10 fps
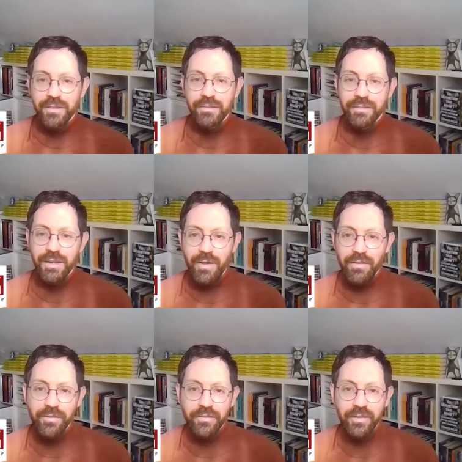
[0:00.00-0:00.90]
This is how
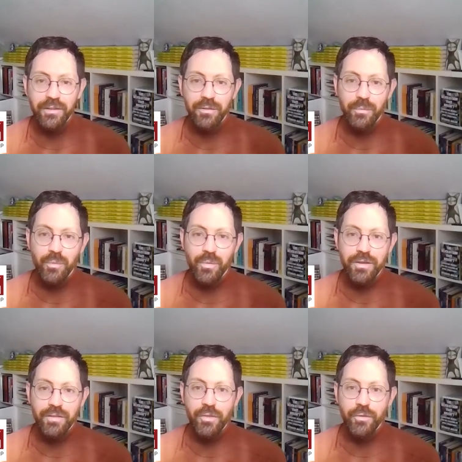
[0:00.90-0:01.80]
every single
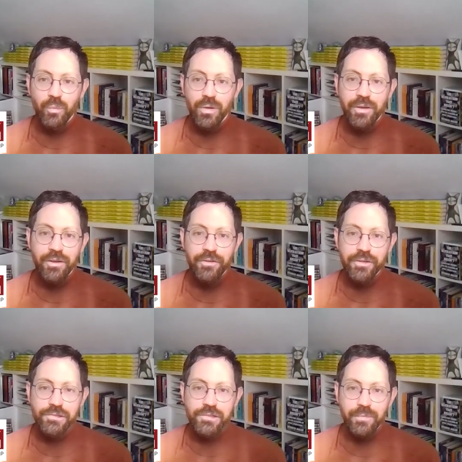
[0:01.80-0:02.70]
one of those
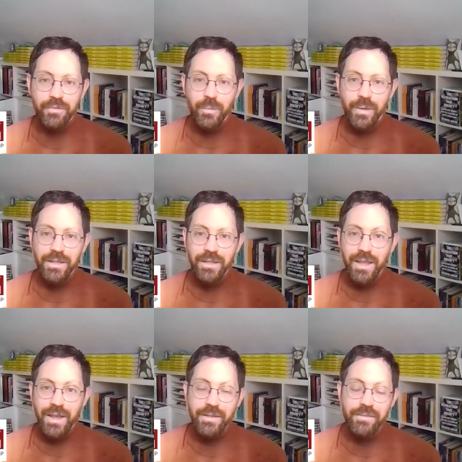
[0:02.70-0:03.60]
100 ships that's waiting in
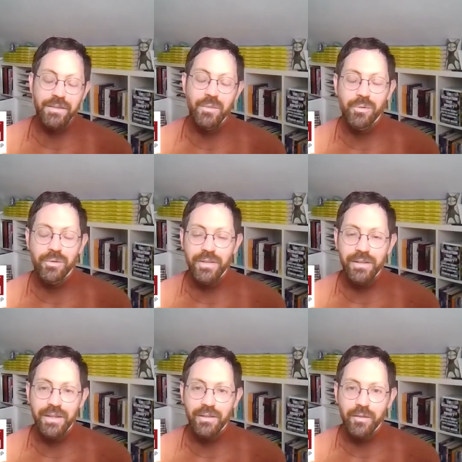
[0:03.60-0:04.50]
line outside the port of
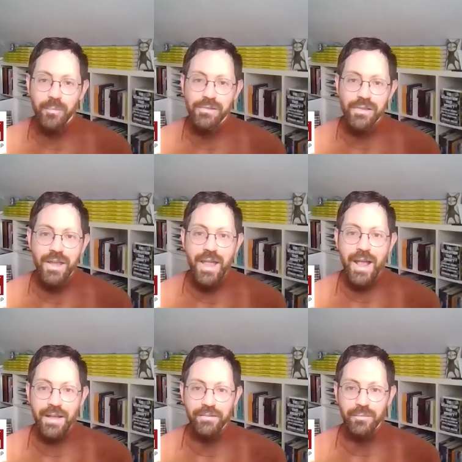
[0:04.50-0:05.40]
LA and Long Beach
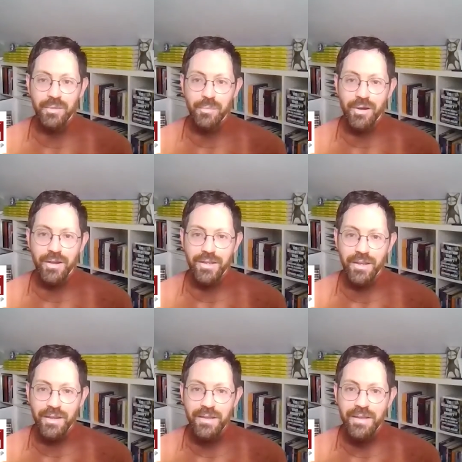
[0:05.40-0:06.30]
has to be brought
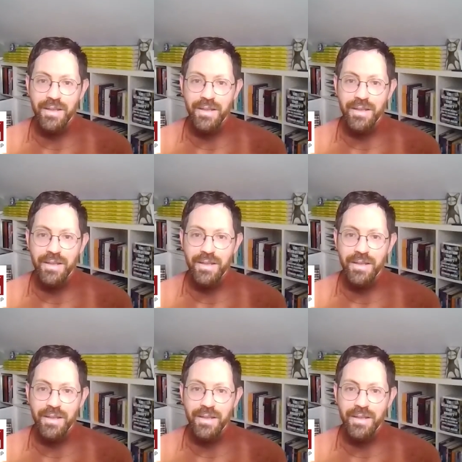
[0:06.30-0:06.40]
in.